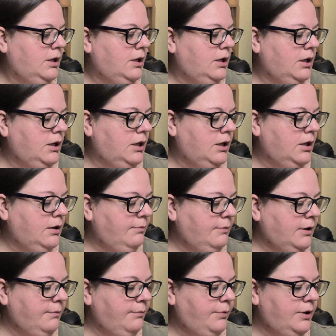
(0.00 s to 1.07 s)

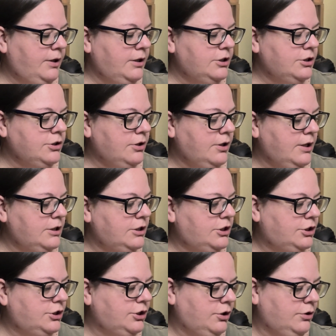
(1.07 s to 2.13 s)
I'm pretty sure I
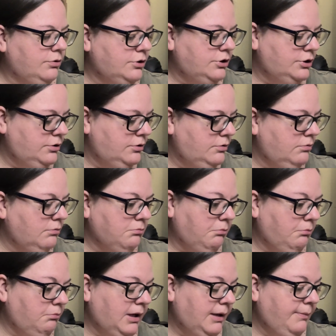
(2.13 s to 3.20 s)
showed you,
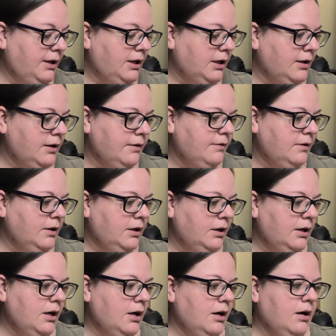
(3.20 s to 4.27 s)
maybe not.
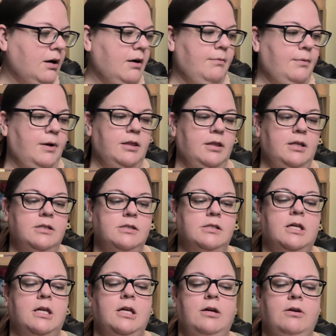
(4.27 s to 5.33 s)
These
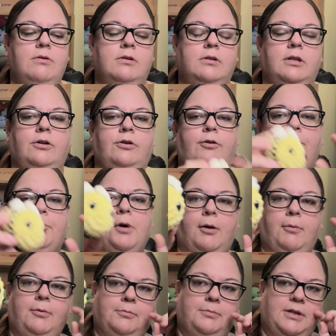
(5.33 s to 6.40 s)
cute little
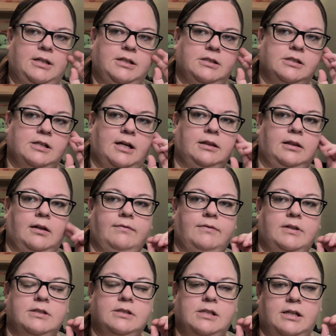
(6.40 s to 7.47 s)
bobble bees. I love
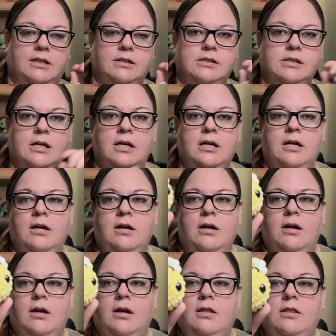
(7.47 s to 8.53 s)
these things.
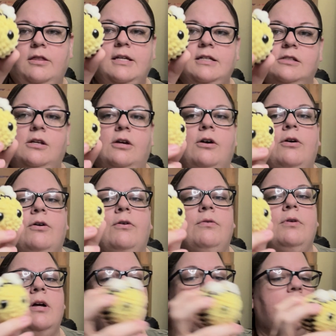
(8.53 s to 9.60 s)
These
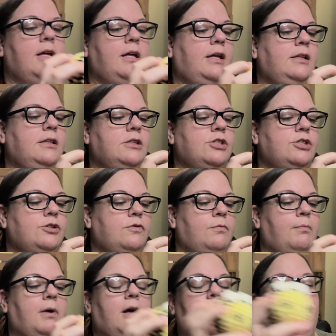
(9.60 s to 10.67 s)
go into
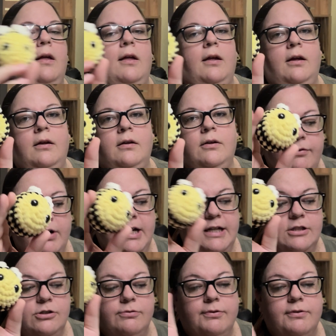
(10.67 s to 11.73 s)
my for
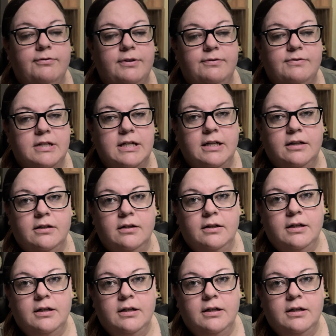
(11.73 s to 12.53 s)
8 to for 15.